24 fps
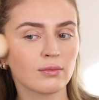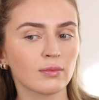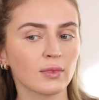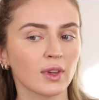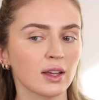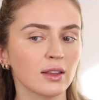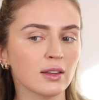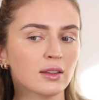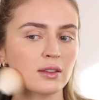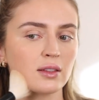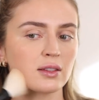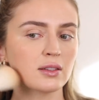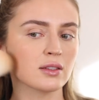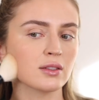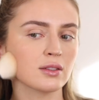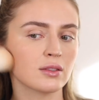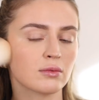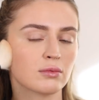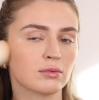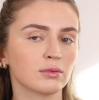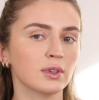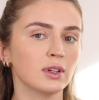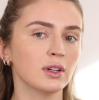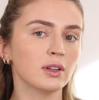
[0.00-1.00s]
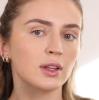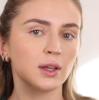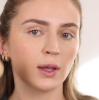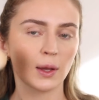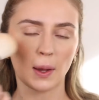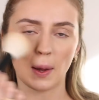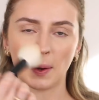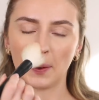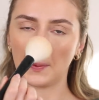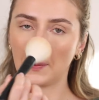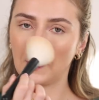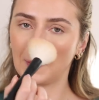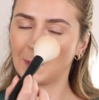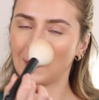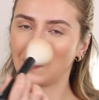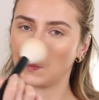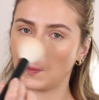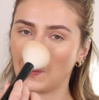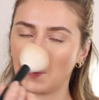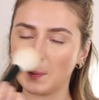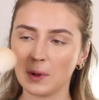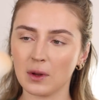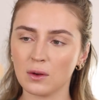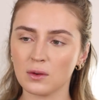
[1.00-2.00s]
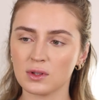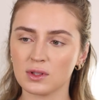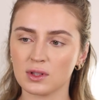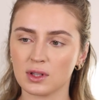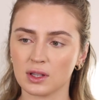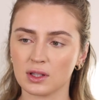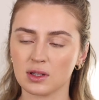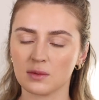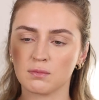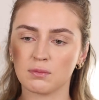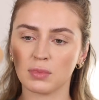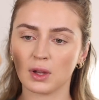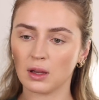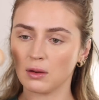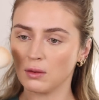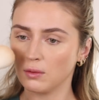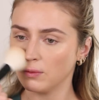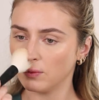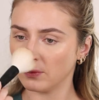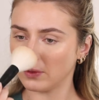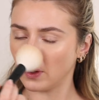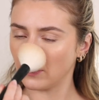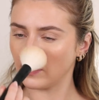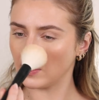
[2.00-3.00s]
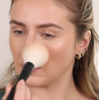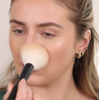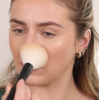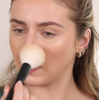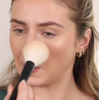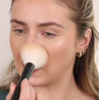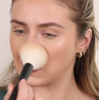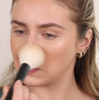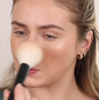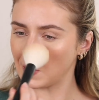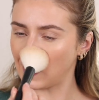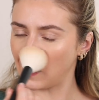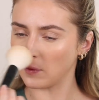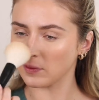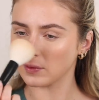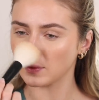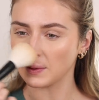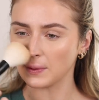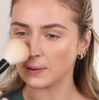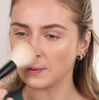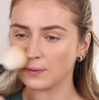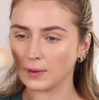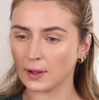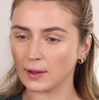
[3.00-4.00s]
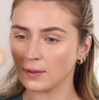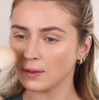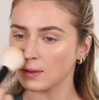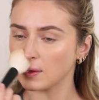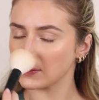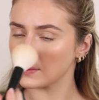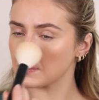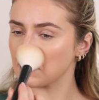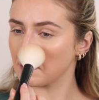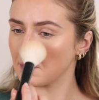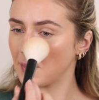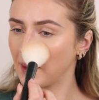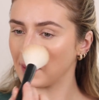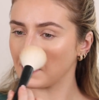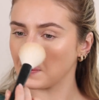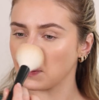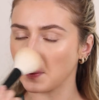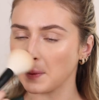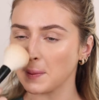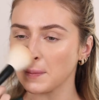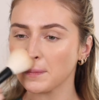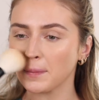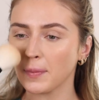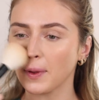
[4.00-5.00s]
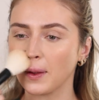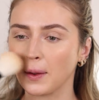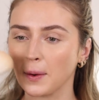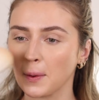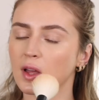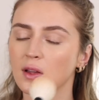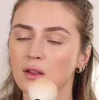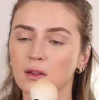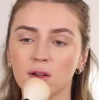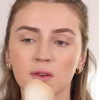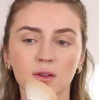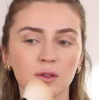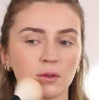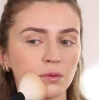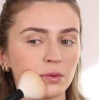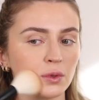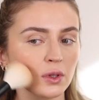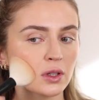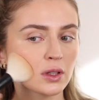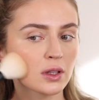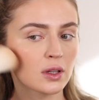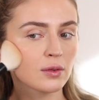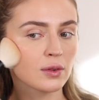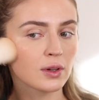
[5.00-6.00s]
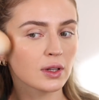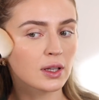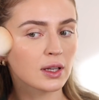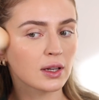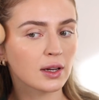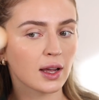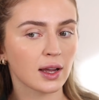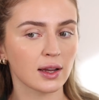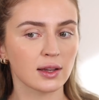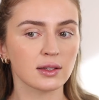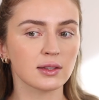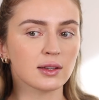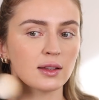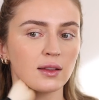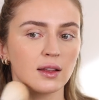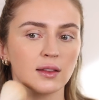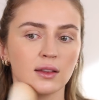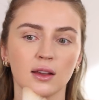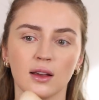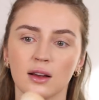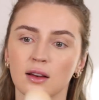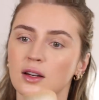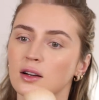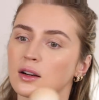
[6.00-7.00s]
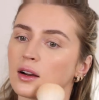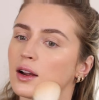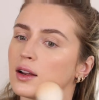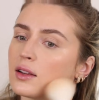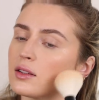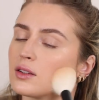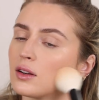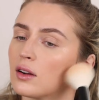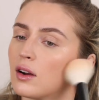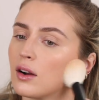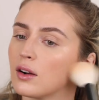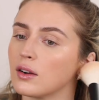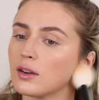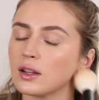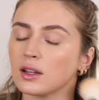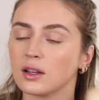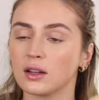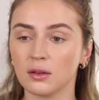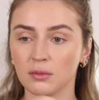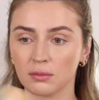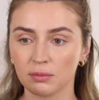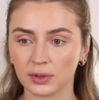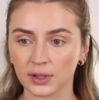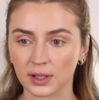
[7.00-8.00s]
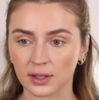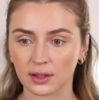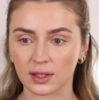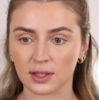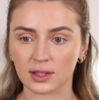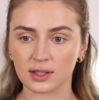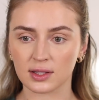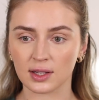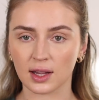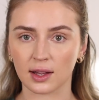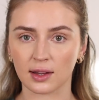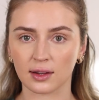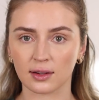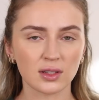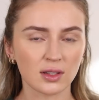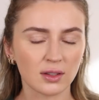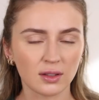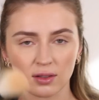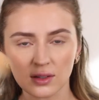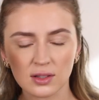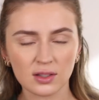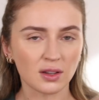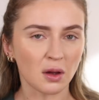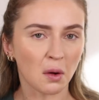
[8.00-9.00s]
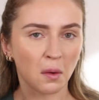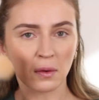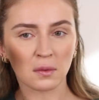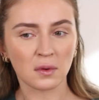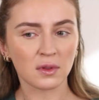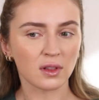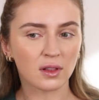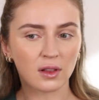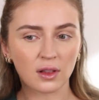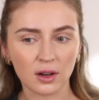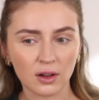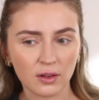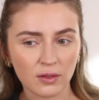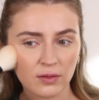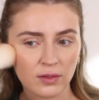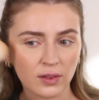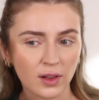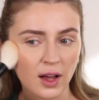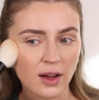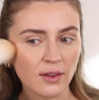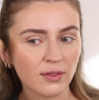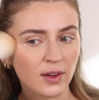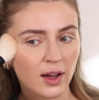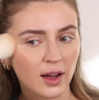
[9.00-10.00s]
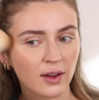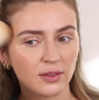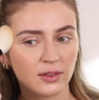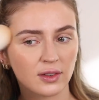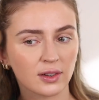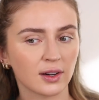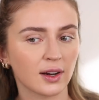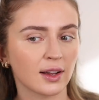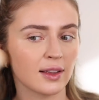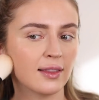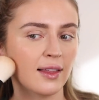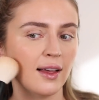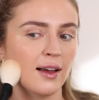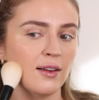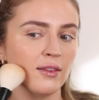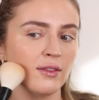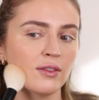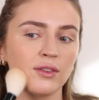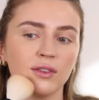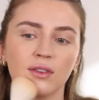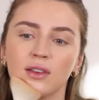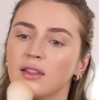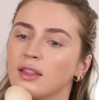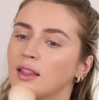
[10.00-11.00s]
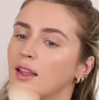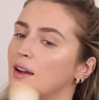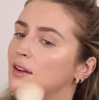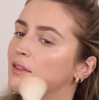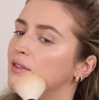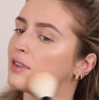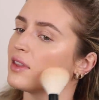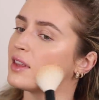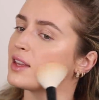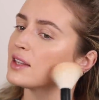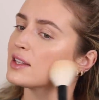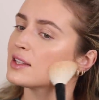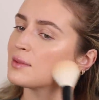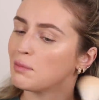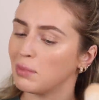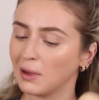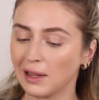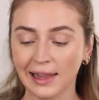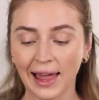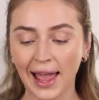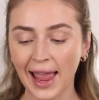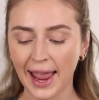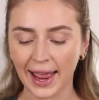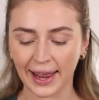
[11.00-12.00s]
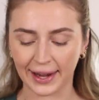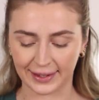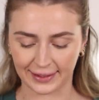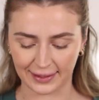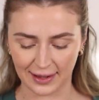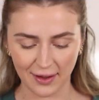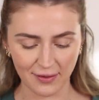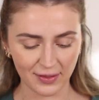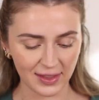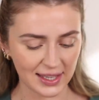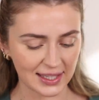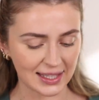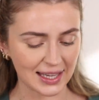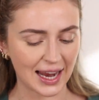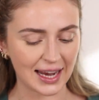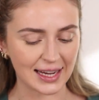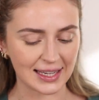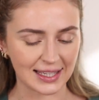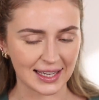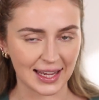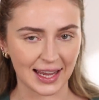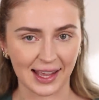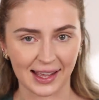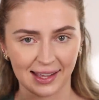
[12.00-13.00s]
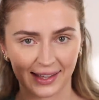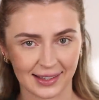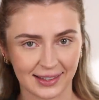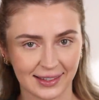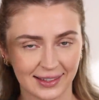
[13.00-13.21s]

I think this is a really, I don't use this big fluffy brush often in like this method, but that looks really, really nice. And then the under eyes are already completely set. So you can just go in with a little fluff after. I love, love this plan. Love this idea.